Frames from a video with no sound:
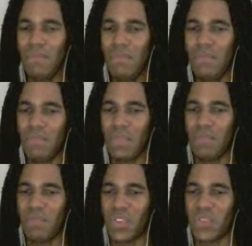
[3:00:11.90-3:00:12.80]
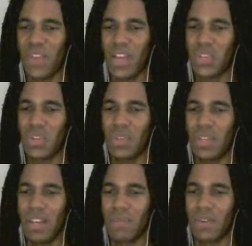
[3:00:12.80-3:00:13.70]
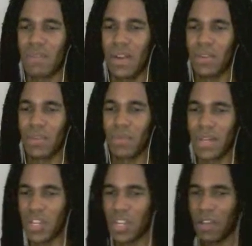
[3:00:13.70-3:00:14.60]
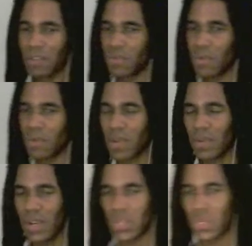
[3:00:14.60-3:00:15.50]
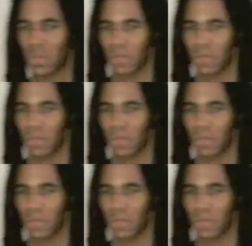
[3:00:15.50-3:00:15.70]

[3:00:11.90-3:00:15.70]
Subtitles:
Bullet Bill's faster than anyone around. Why not challenge him to a quick race?